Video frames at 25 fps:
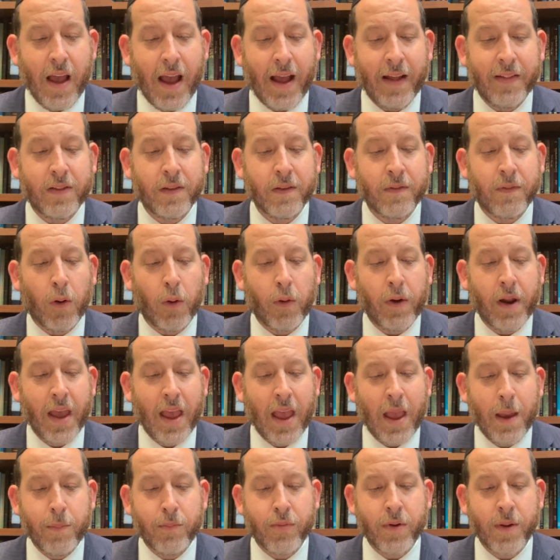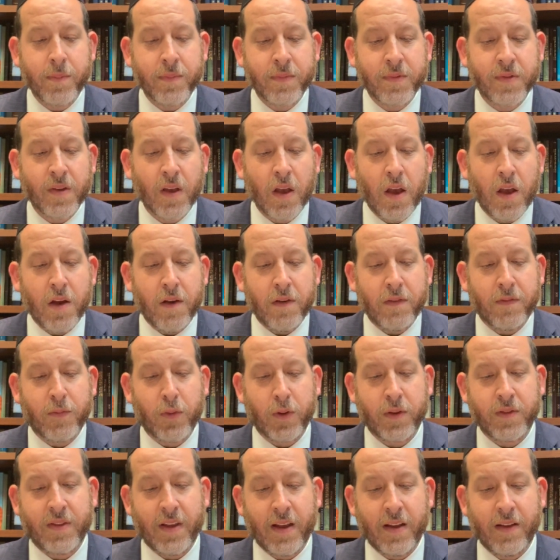and Devorah Abrams,
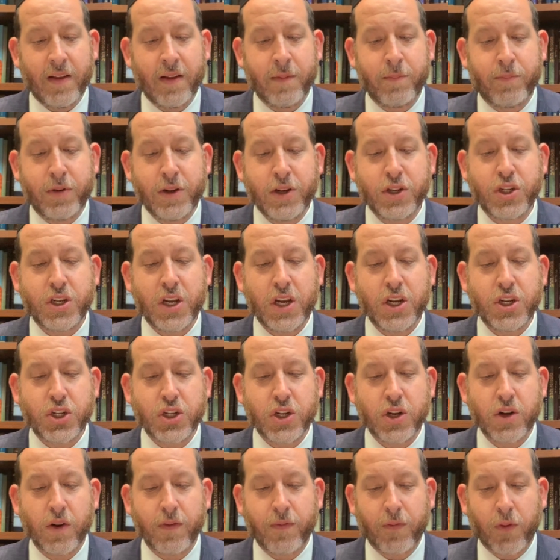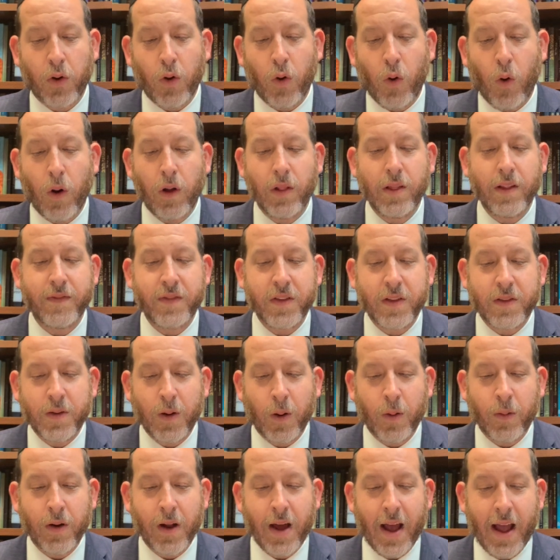for the appreciation for all of the
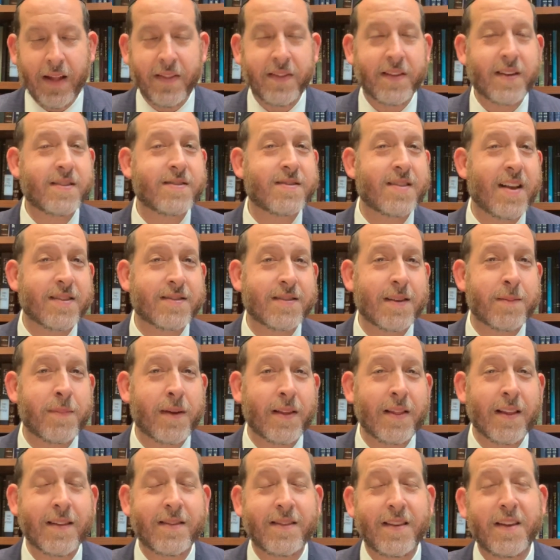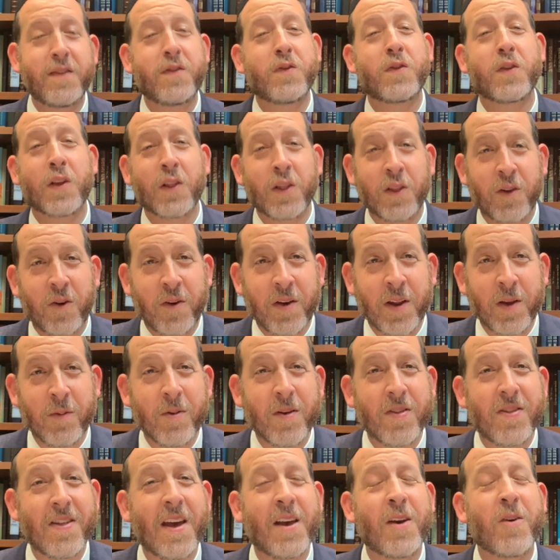Torah and accessibility to learning.
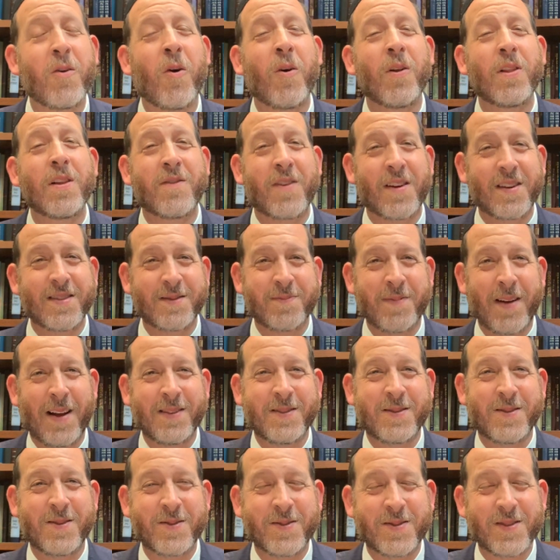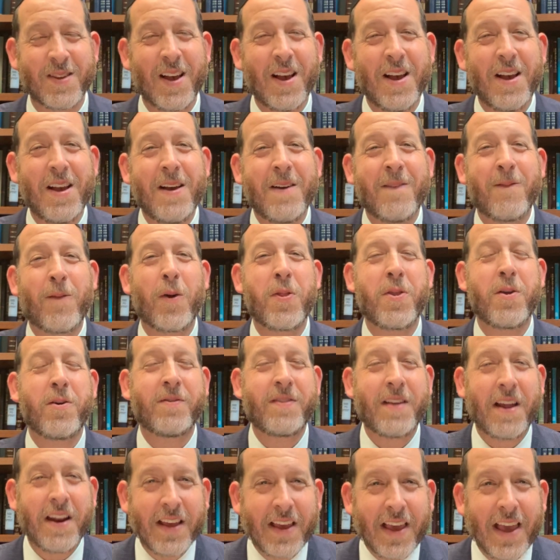We thank all of our sponsors for their
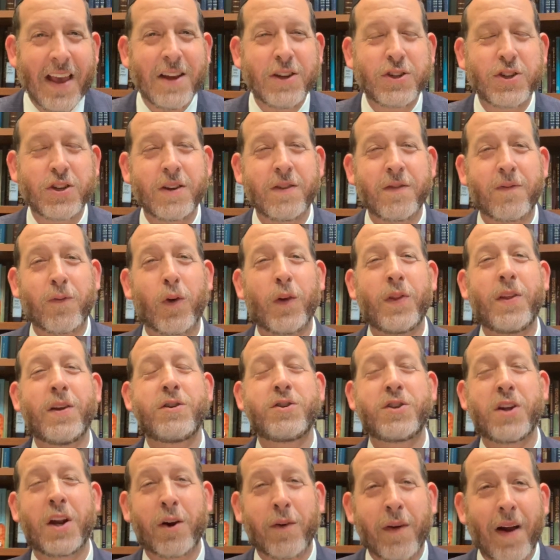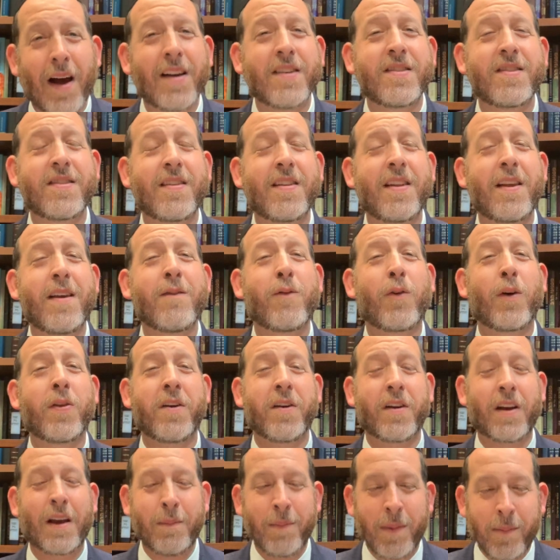dedication, for their generosity, and for
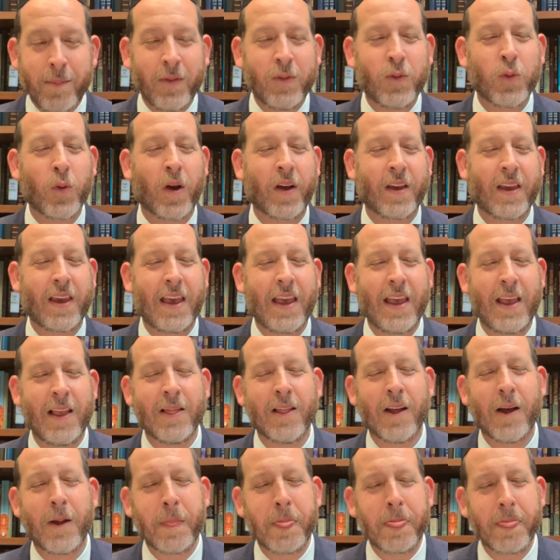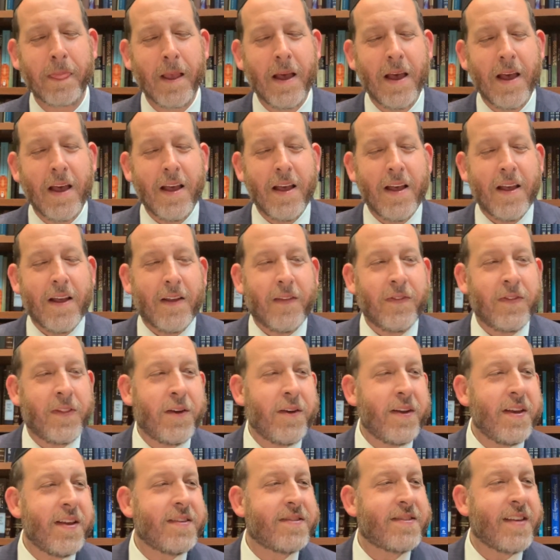their commitment to our Kehillah. There
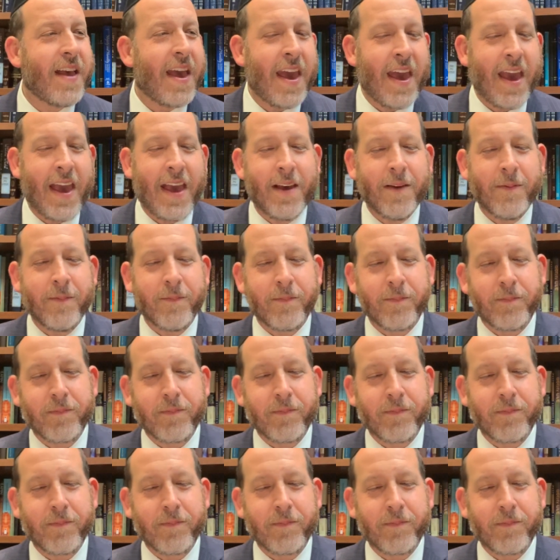is a